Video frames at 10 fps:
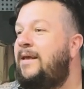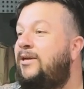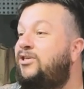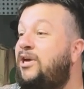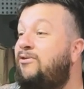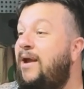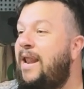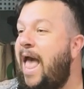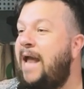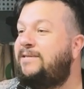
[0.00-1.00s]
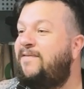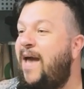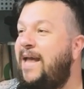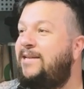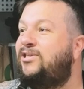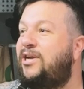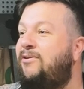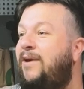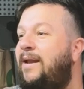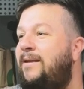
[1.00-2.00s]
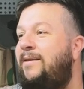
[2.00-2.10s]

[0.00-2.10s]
Shell grit. Activate shell grit.